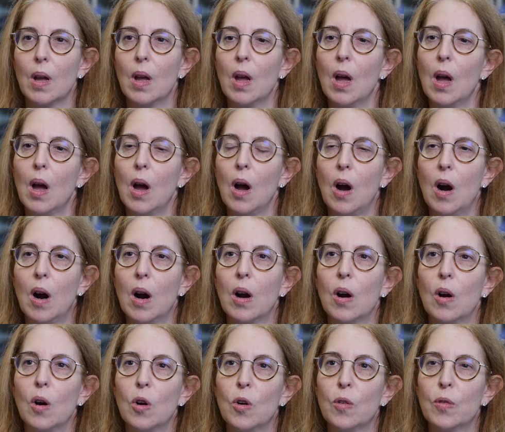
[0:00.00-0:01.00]

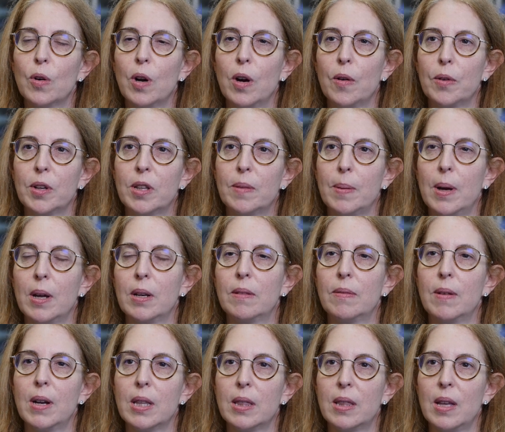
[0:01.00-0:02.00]
Our overall
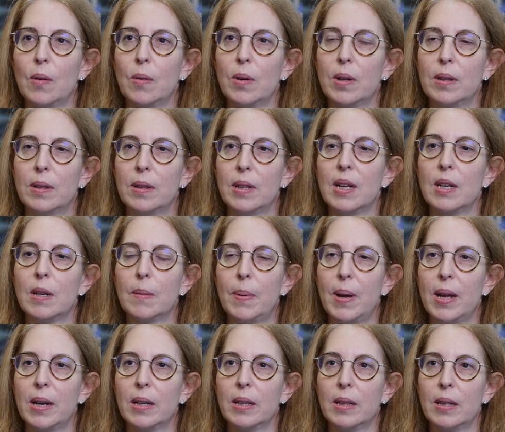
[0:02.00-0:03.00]
response rate that was
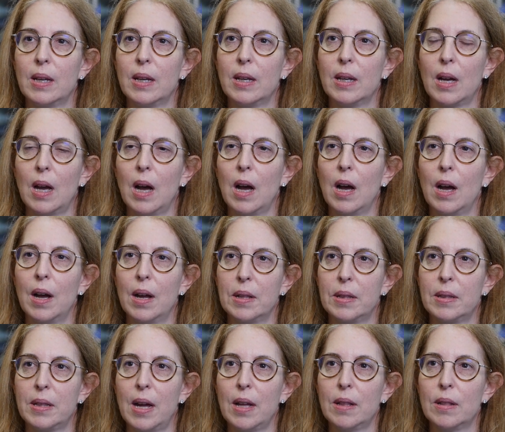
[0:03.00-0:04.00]
independently uh,
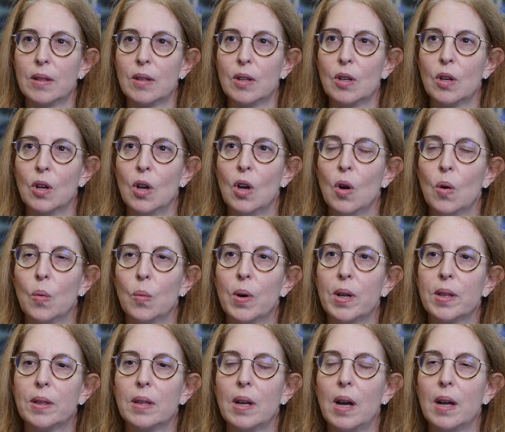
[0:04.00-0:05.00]
assessed
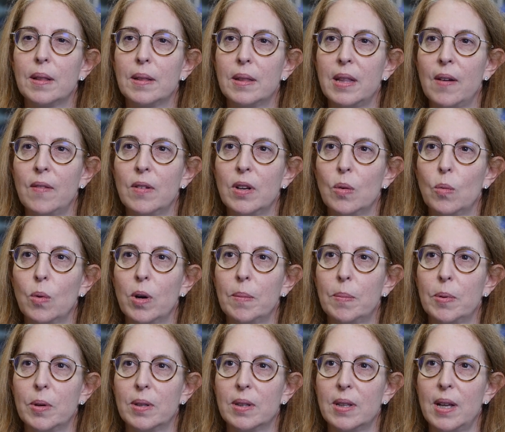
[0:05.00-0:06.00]
was uh,
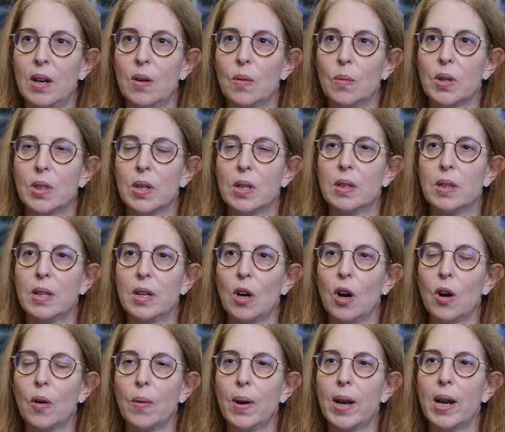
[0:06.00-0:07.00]
71% with a
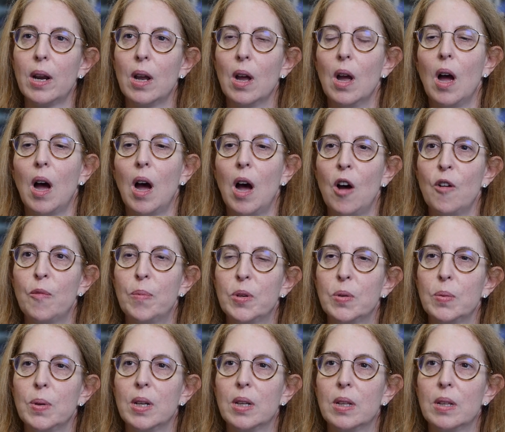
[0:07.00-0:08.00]
CR rate of
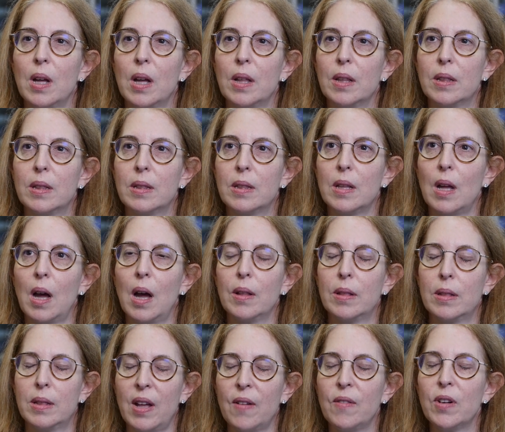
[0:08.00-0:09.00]
between
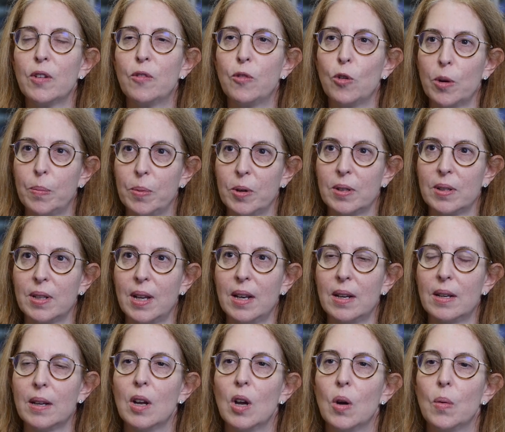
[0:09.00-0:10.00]
74%
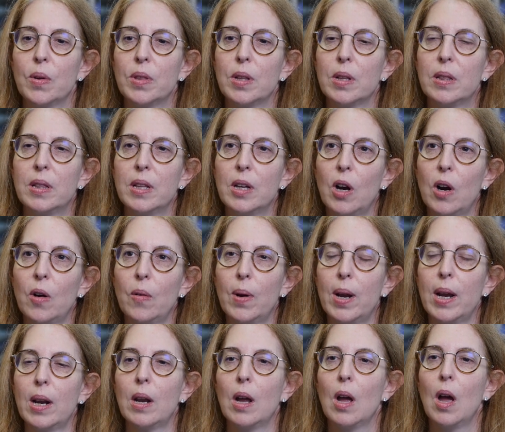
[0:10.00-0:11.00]
uh, with a CR
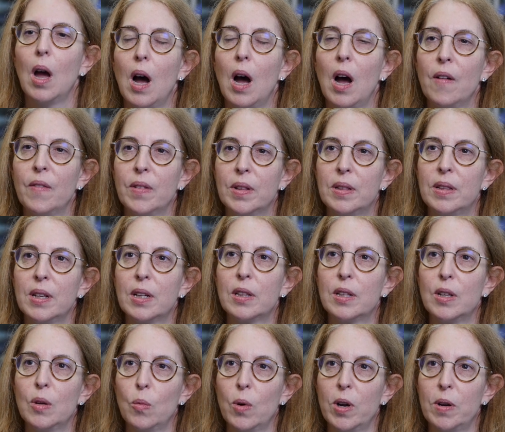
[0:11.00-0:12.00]
rate of
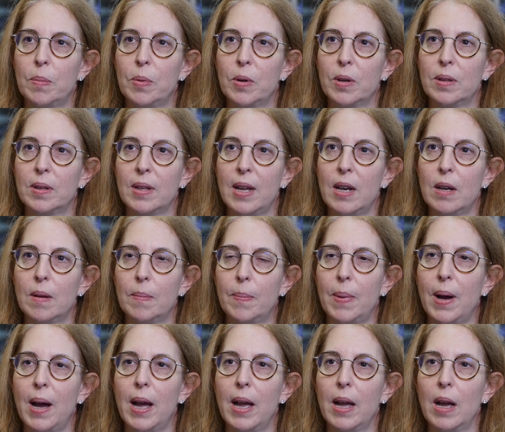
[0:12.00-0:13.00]
61%
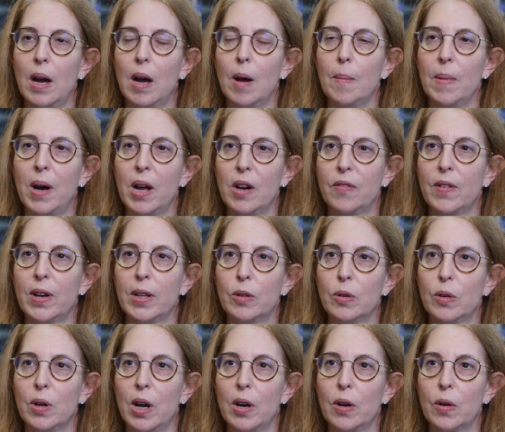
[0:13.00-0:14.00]
by uh, modified
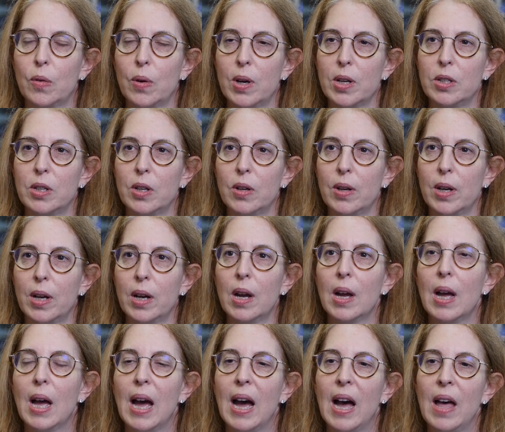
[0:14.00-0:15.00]
Lugano criteria.
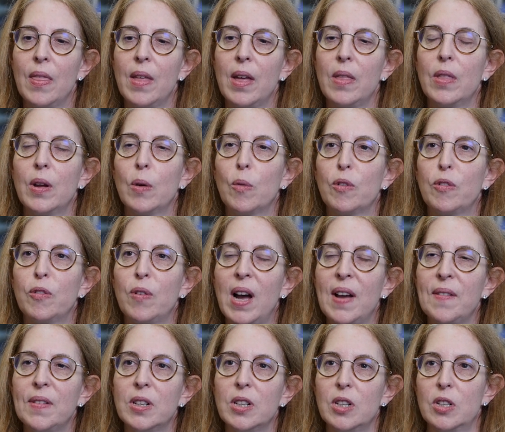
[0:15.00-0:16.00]
And then there were
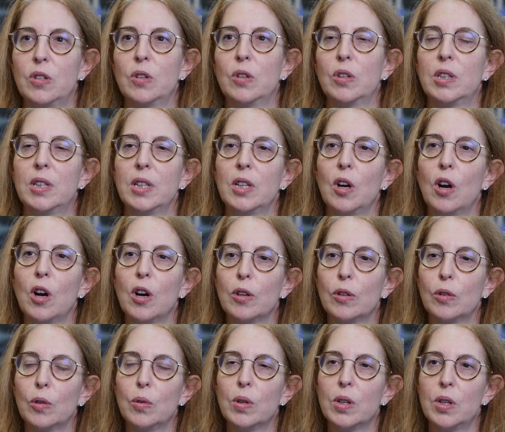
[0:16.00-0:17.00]
five additional
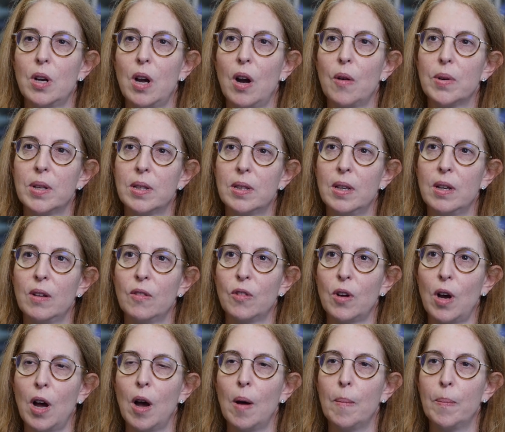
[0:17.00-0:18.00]
CRs who did not receive
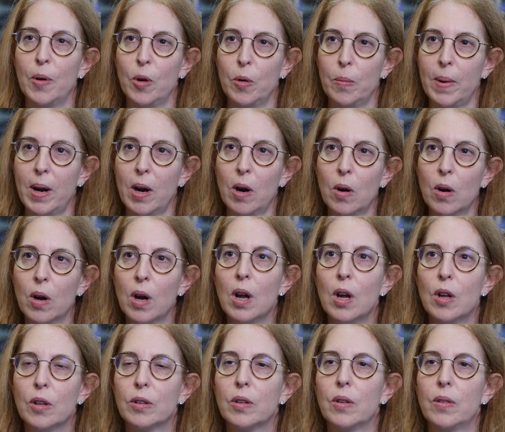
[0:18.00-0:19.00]
uh, bone marrow.
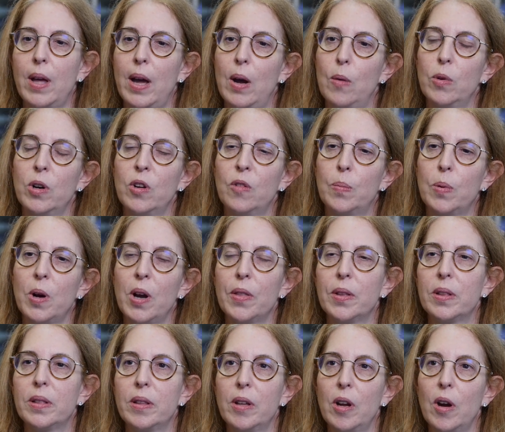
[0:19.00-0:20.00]
So that would have brought
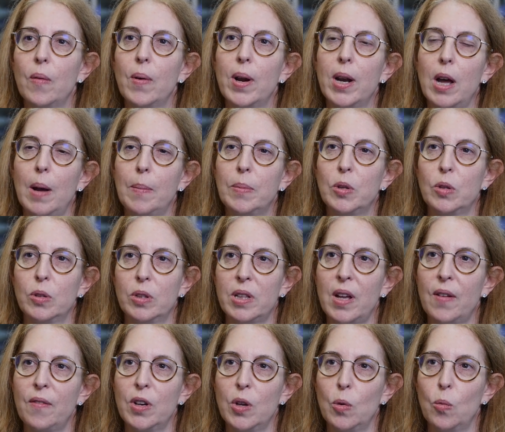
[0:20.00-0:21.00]
the CR rate up to
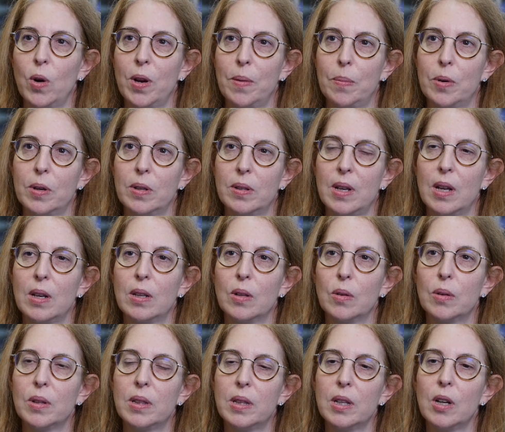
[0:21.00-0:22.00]
71%.
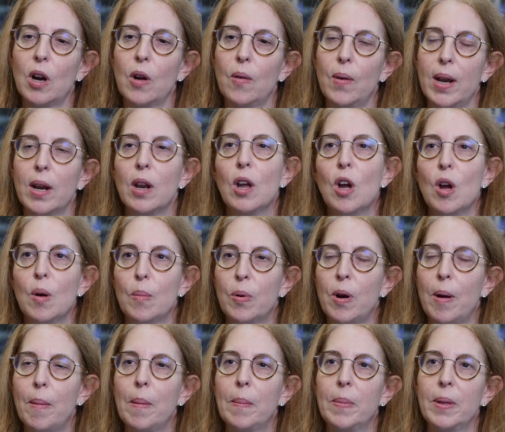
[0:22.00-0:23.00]
So a CR rate
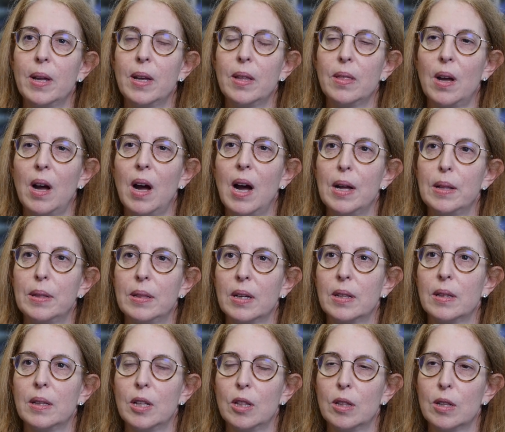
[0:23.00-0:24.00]
probably in the high
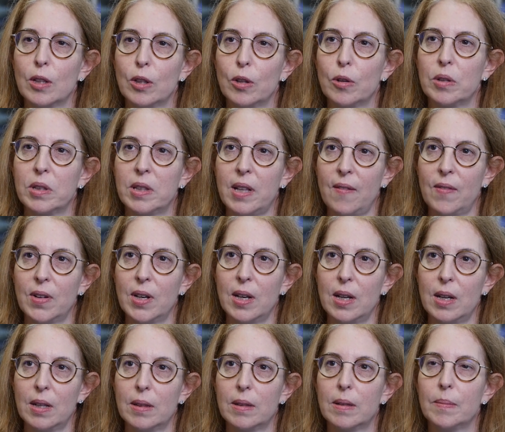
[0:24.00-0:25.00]
60s to low
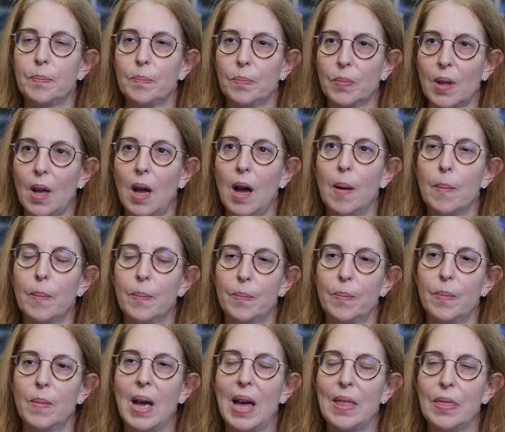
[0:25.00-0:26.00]
70s um,
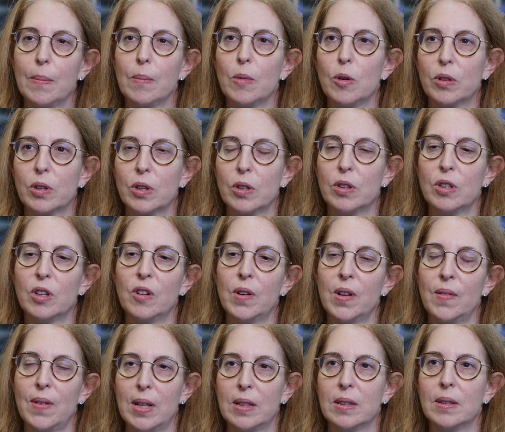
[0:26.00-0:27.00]
at the most
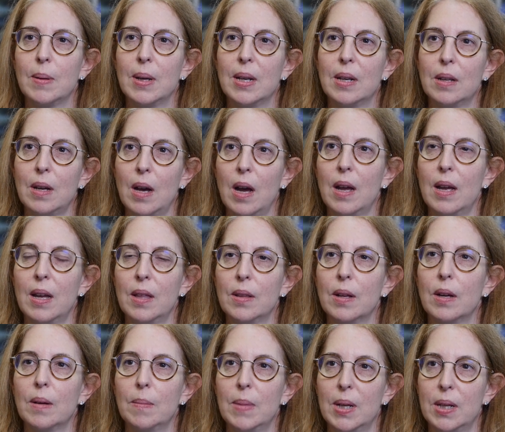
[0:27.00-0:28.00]
conservative estimate uh, in
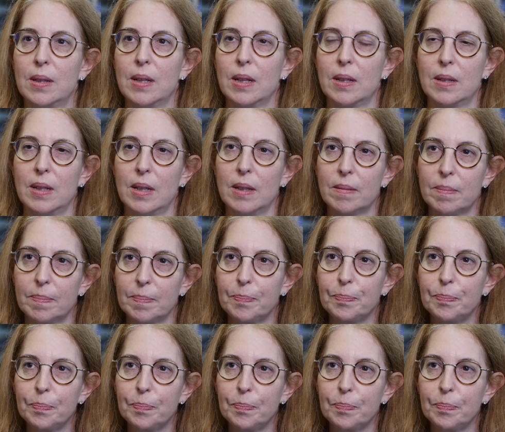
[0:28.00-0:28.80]
the mid 60s.